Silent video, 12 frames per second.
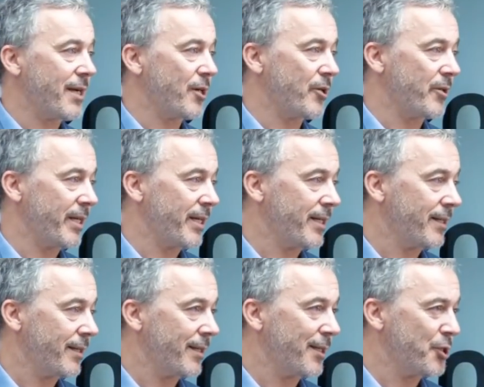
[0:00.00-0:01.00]
IRA,
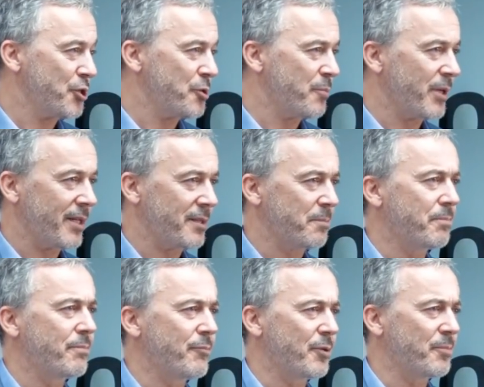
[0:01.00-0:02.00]
that new brand of
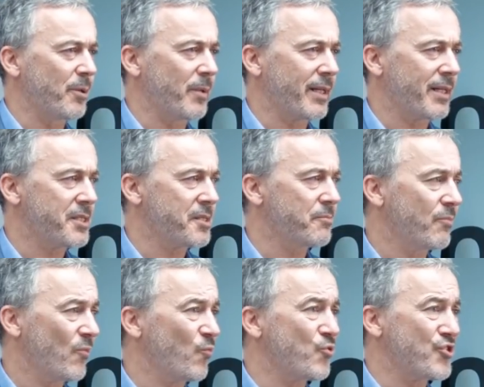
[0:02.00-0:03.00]

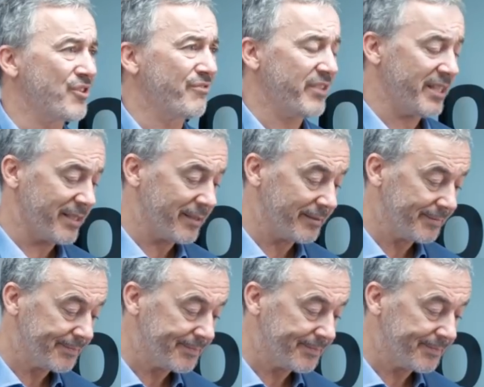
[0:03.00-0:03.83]
republicanism, was defeated.